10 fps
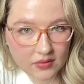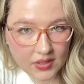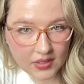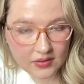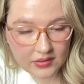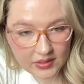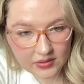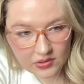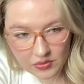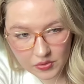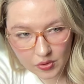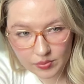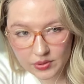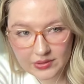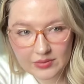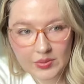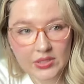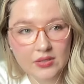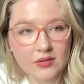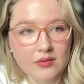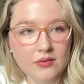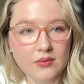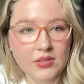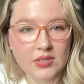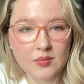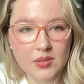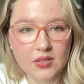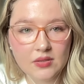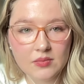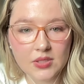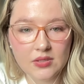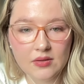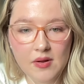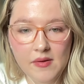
That is like so corporate speak. What's happening to me?